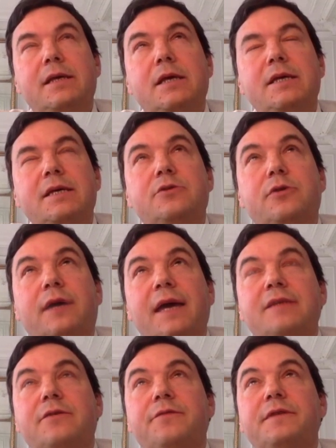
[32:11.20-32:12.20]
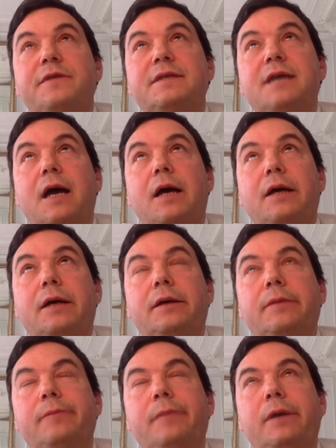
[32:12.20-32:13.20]
In the case of India,
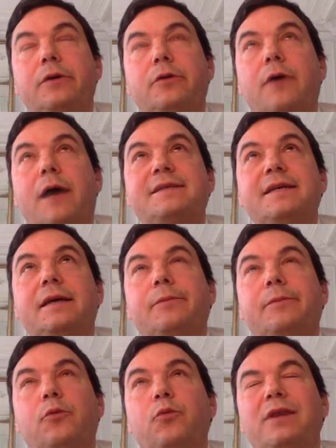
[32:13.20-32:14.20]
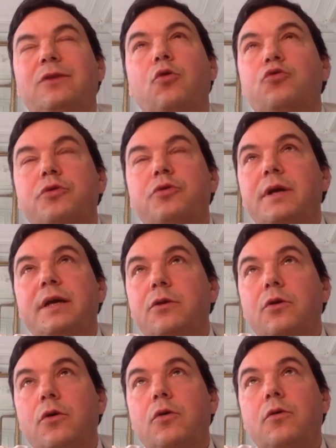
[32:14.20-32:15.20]
you know, I think we don't really
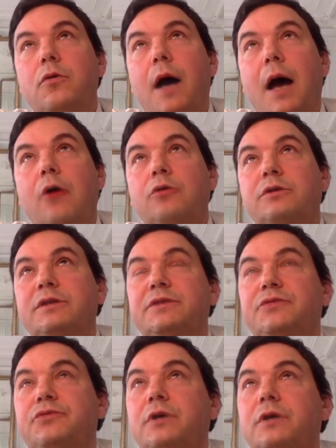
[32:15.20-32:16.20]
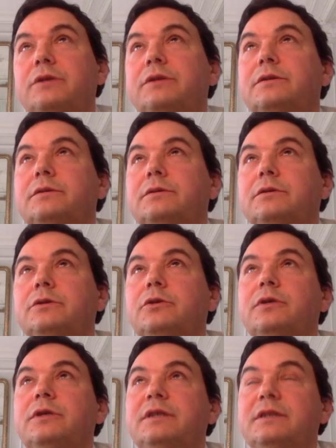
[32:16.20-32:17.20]
know how different you know
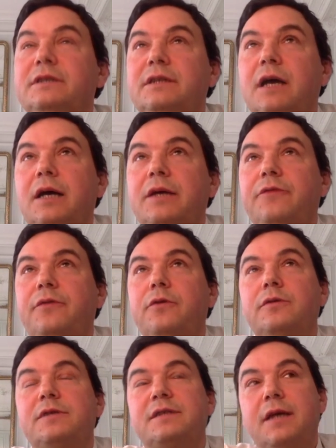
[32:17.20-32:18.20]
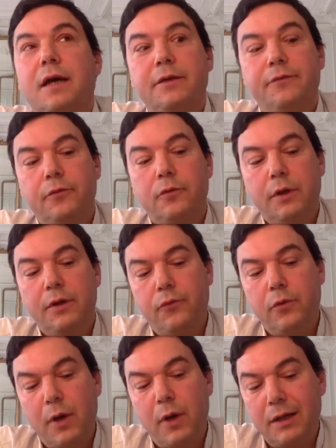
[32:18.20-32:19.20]
India. If you start, if you if
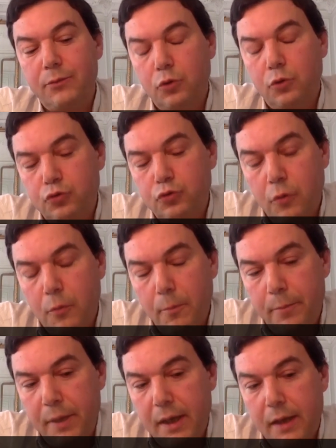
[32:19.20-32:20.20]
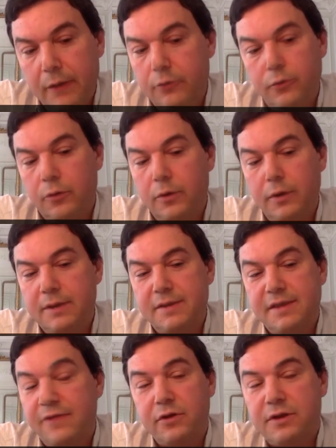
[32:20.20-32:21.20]
we were able to compare, you know, in
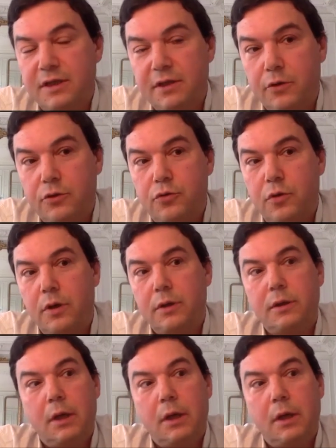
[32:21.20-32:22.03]
1700, uh,